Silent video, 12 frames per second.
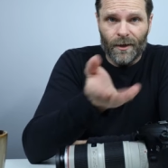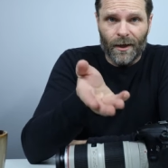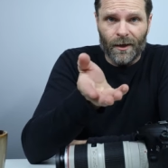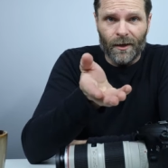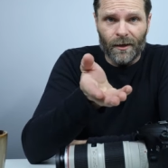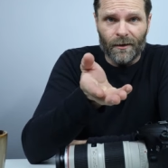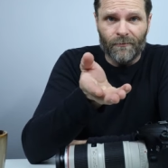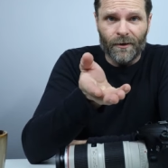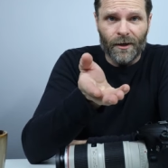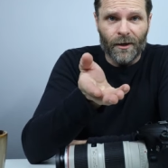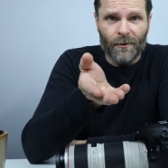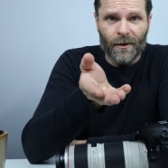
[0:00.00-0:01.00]
editing the
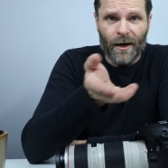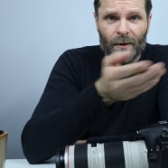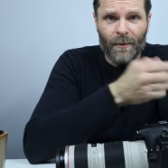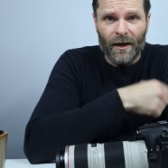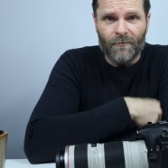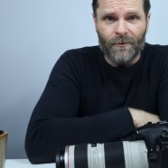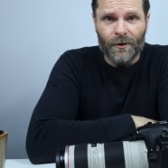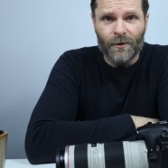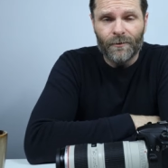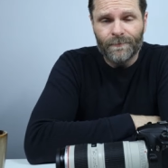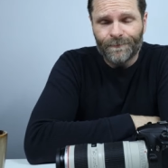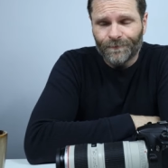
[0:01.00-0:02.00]
video that I made for
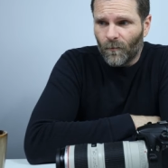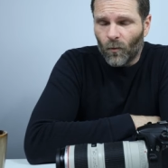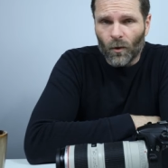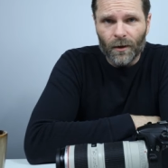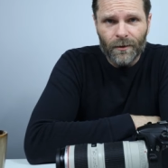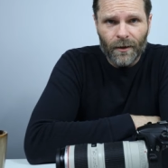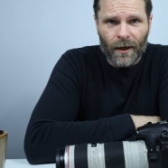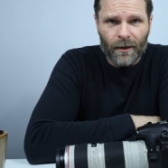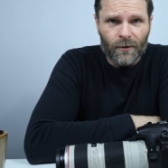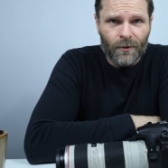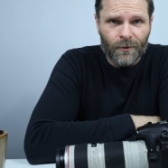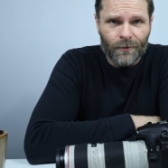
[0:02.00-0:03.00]
you. One, I
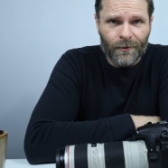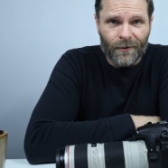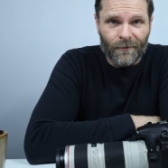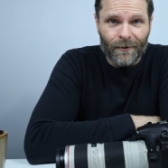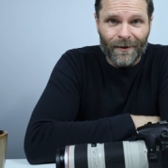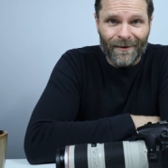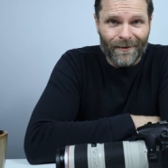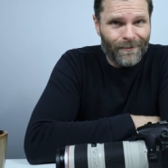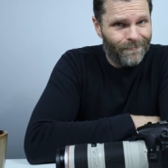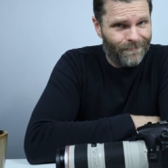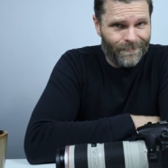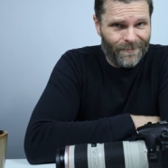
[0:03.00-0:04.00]
learned
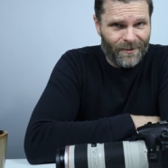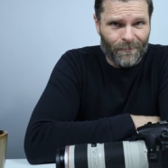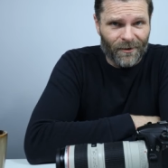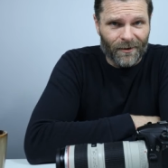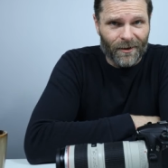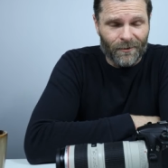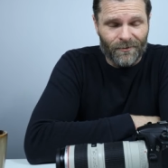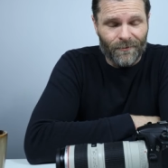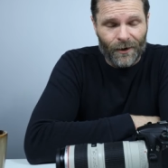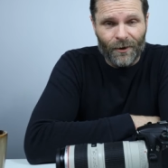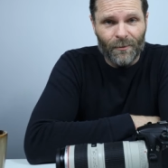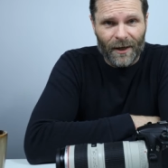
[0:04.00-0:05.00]
something that's
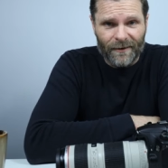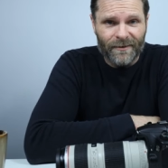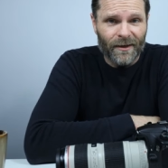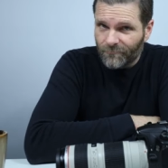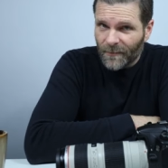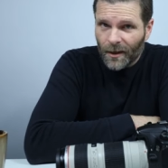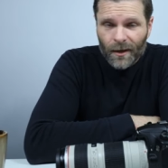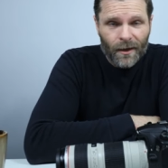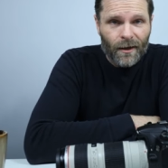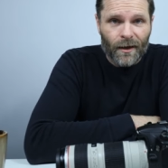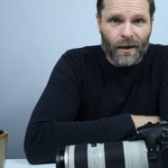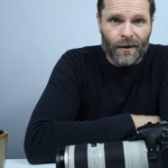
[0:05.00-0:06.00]
very basic,
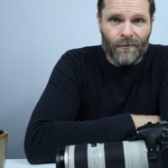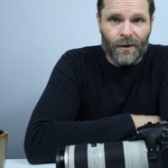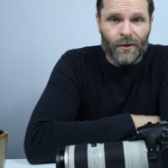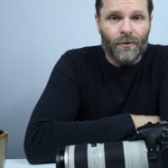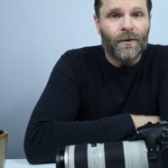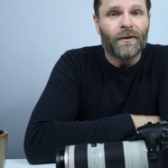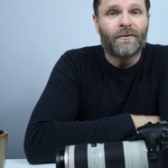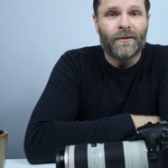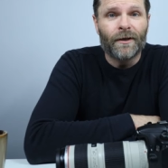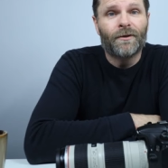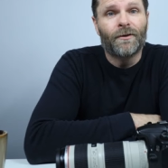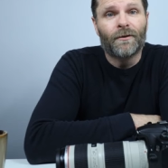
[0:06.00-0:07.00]
that you can
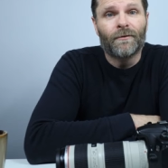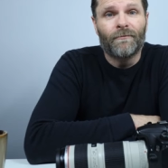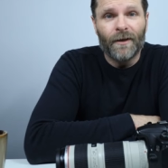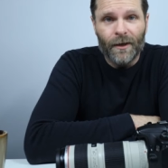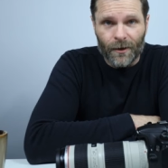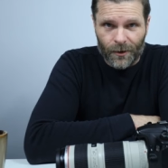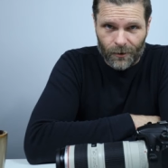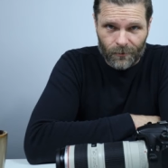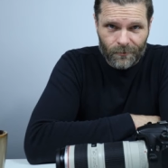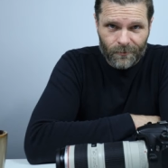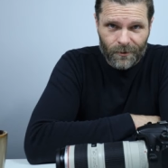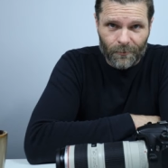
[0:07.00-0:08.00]
set your
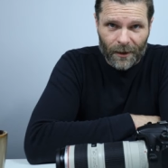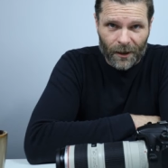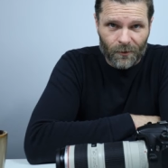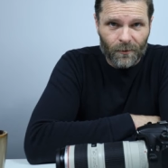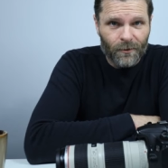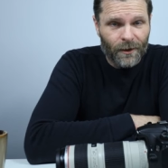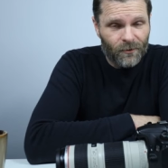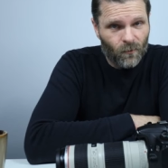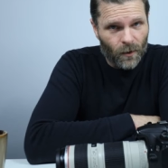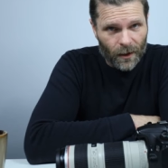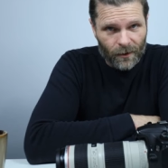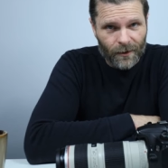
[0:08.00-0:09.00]
video to manual as
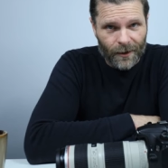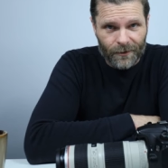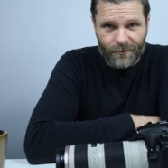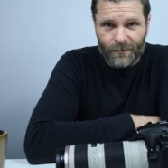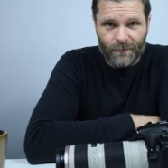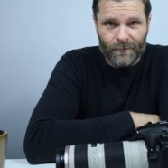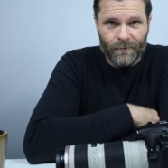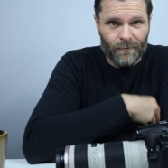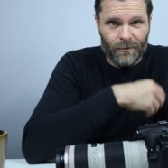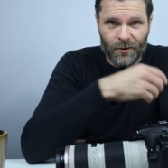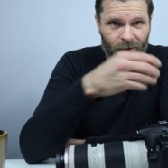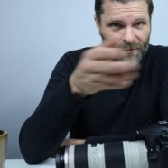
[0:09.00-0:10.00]
well as
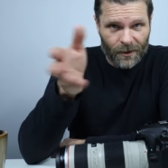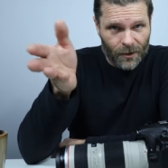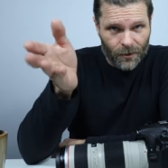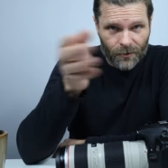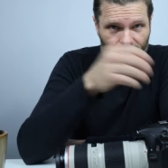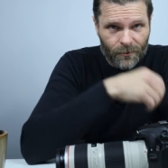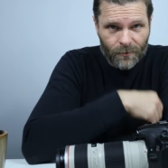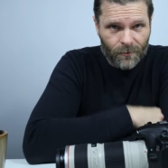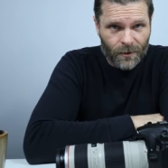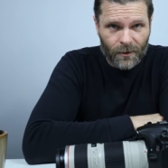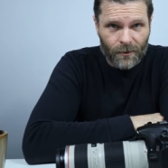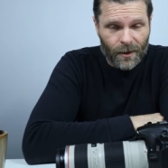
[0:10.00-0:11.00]
just like you do
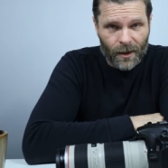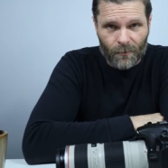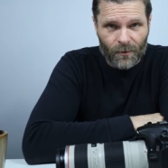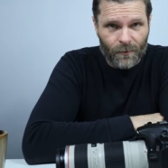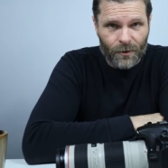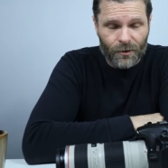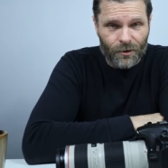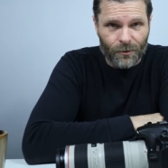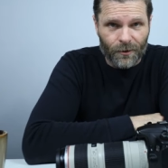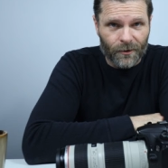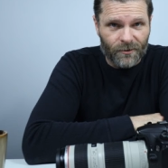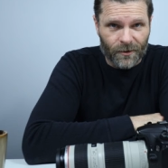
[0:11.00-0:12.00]
with your camera when you're
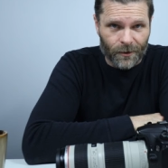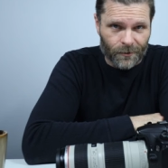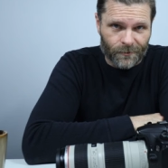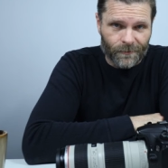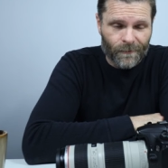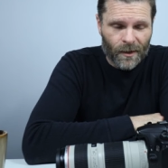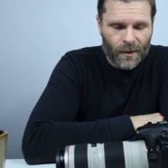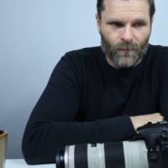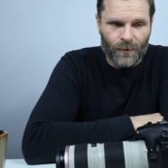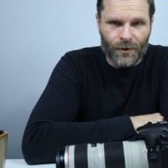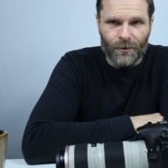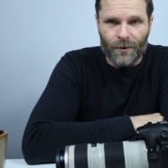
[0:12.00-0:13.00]
shooting stills.
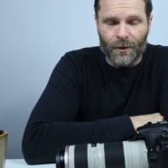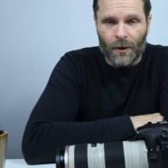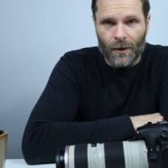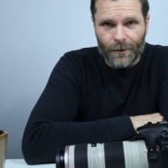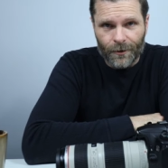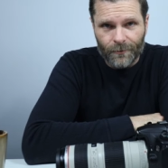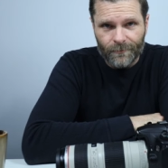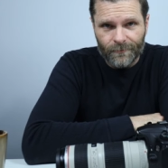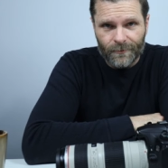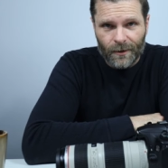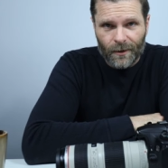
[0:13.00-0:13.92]
When you're on auto,